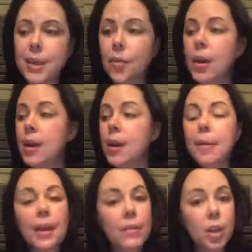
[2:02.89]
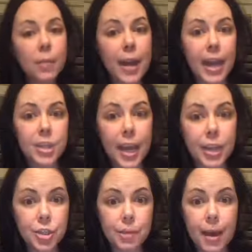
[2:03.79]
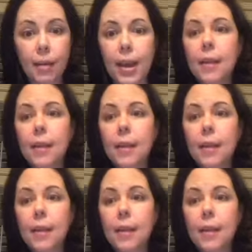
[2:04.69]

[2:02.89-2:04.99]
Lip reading: I'm going to give you a little bit of education about it.